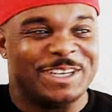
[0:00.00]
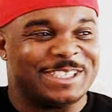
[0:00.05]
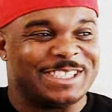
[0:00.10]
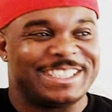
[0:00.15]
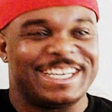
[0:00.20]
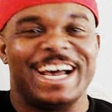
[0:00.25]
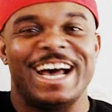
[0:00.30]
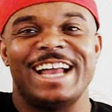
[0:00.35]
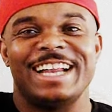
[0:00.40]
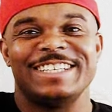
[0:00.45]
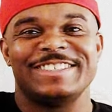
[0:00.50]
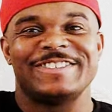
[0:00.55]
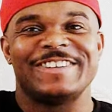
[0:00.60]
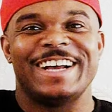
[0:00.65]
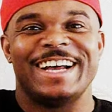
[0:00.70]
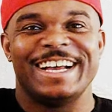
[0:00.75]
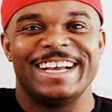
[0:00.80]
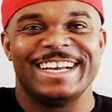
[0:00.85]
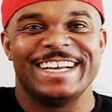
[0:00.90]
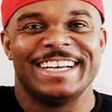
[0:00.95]
yeah, college,
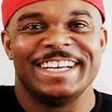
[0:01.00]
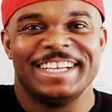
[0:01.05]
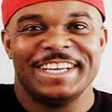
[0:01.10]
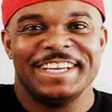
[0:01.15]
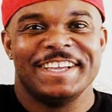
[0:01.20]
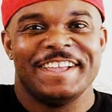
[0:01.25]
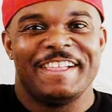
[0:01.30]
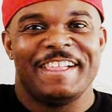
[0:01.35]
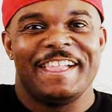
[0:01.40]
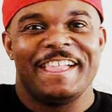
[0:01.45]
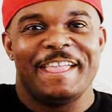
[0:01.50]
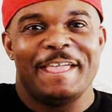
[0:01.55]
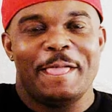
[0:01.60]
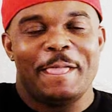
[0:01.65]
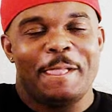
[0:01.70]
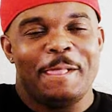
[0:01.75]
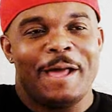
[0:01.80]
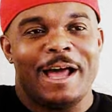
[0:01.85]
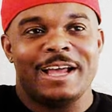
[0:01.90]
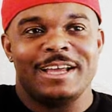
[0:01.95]
right? Yeah, yeah.
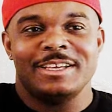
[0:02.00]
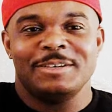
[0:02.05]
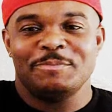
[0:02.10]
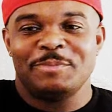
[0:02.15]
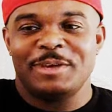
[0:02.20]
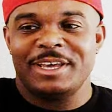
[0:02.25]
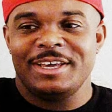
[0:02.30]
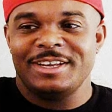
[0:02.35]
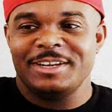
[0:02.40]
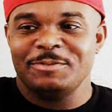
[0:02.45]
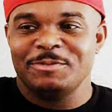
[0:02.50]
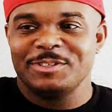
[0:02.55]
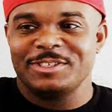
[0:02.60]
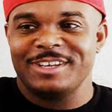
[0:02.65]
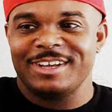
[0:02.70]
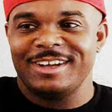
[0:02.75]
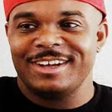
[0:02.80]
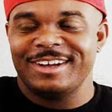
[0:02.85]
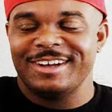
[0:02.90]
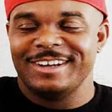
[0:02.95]
I, it, man, it
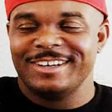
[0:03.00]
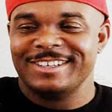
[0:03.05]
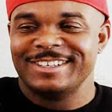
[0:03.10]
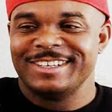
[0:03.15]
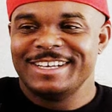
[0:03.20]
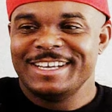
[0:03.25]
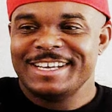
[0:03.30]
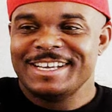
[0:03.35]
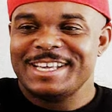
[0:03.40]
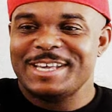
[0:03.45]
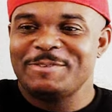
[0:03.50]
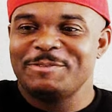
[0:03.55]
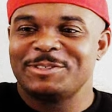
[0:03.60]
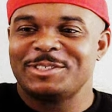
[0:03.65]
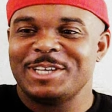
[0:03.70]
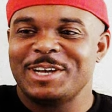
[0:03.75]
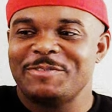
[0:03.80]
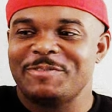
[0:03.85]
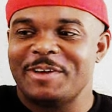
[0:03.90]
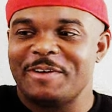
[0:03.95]
was uh, it
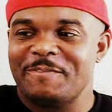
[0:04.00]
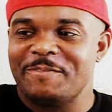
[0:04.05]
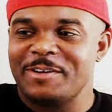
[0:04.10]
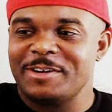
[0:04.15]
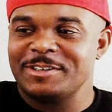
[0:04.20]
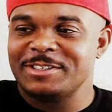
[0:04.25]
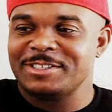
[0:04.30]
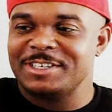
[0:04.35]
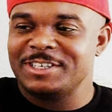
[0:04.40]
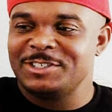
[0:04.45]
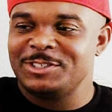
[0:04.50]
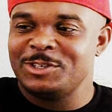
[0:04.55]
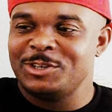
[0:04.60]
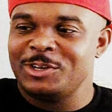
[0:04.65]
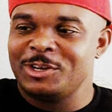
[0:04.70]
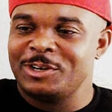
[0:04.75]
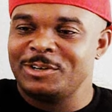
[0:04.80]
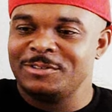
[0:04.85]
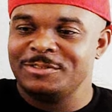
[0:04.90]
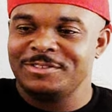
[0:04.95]
was tough at first because
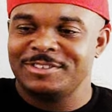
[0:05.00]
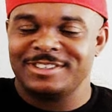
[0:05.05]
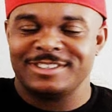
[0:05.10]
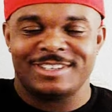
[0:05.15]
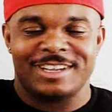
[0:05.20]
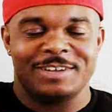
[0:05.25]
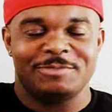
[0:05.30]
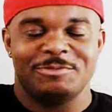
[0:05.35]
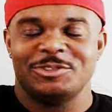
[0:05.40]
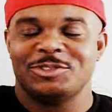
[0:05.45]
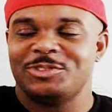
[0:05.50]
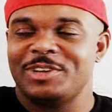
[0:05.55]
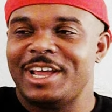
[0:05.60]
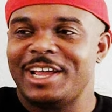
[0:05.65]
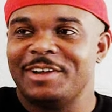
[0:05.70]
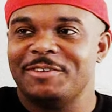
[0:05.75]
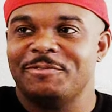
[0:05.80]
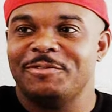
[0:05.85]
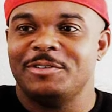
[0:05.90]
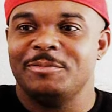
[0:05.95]
you know, just like with
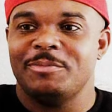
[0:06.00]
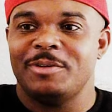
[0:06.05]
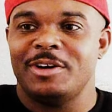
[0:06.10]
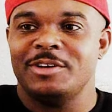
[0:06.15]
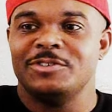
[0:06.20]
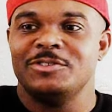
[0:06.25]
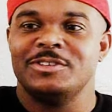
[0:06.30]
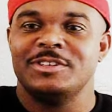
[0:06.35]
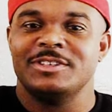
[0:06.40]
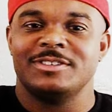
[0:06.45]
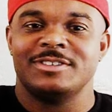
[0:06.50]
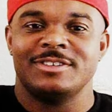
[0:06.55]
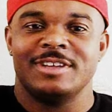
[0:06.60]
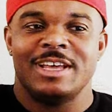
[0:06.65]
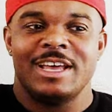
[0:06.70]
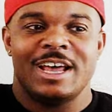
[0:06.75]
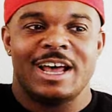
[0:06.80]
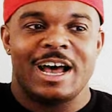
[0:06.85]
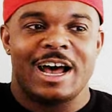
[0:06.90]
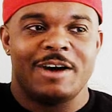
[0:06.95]
track and football, you just
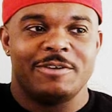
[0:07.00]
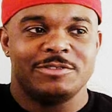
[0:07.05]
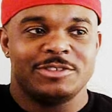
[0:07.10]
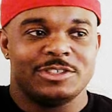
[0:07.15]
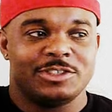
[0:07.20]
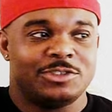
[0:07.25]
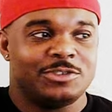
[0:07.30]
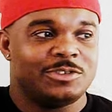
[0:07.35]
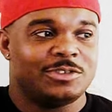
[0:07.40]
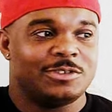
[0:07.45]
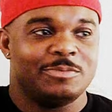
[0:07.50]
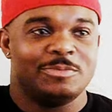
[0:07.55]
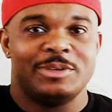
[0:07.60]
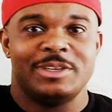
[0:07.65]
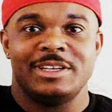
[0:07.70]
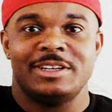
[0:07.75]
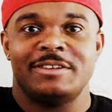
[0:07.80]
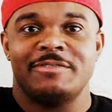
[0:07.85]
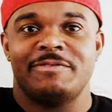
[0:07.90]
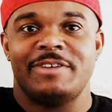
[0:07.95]
I was just used to
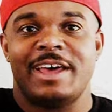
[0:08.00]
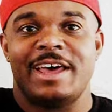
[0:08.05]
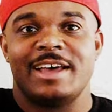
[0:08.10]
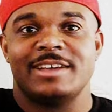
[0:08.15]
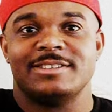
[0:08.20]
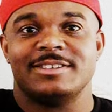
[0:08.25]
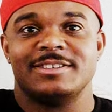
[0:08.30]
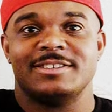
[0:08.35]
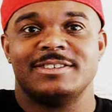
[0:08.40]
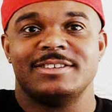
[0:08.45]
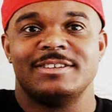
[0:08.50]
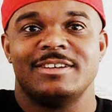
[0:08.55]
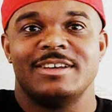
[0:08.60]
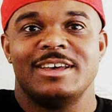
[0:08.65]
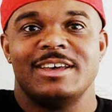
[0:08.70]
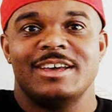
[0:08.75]
being the fastest